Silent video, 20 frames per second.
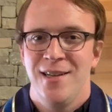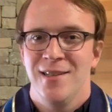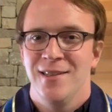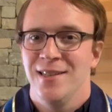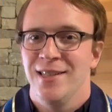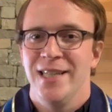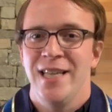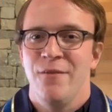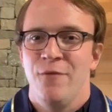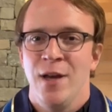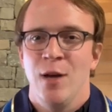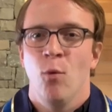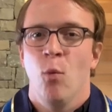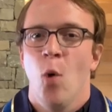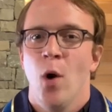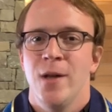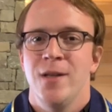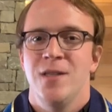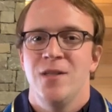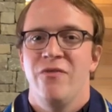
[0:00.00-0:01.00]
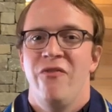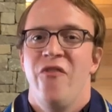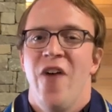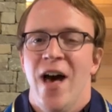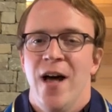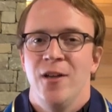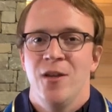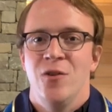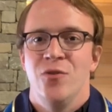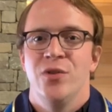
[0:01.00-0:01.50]
living one's
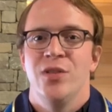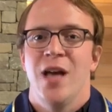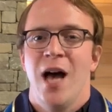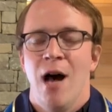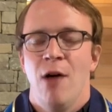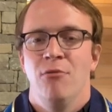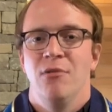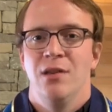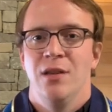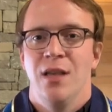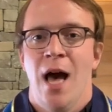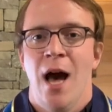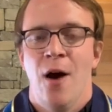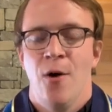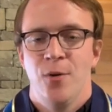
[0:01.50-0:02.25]
values out loud.